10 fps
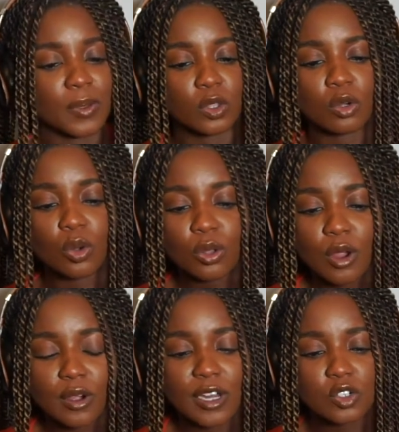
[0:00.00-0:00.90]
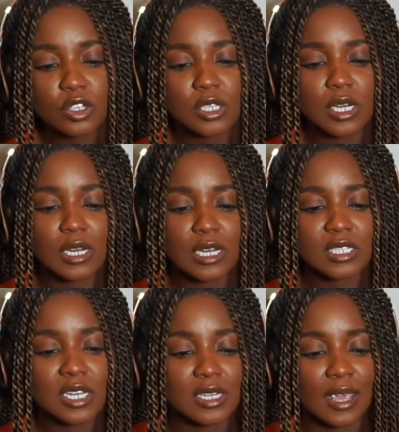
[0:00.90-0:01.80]
but they're no longer interested in it
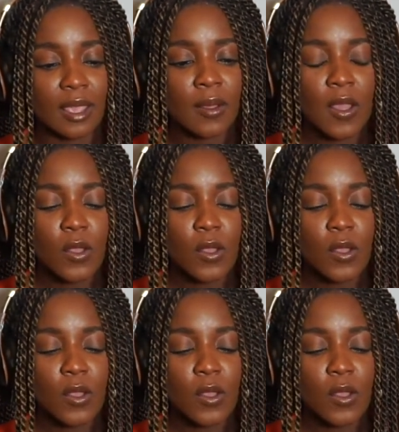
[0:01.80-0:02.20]
today,